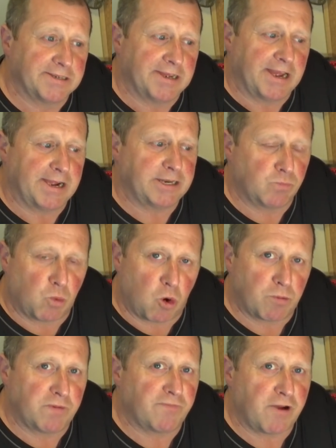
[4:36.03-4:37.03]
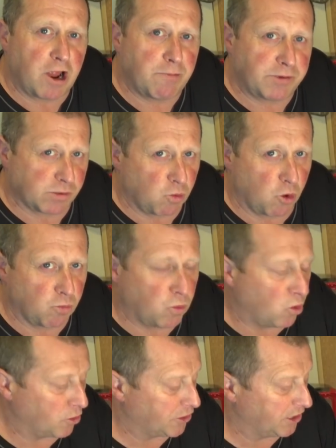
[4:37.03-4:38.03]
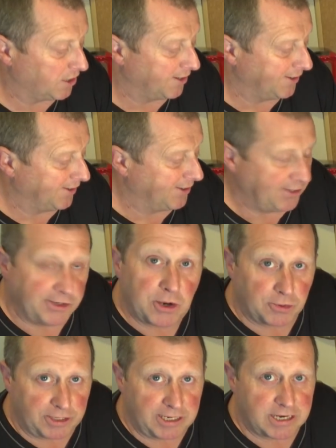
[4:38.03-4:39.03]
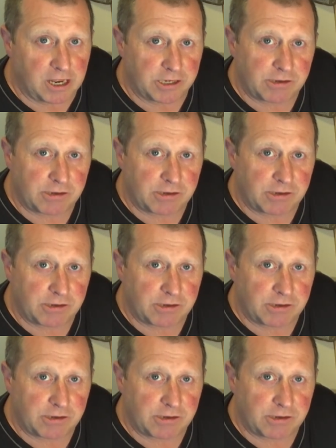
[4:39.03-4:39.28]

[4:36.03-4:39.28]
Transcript: And in warm environments, warm water, you don't need that.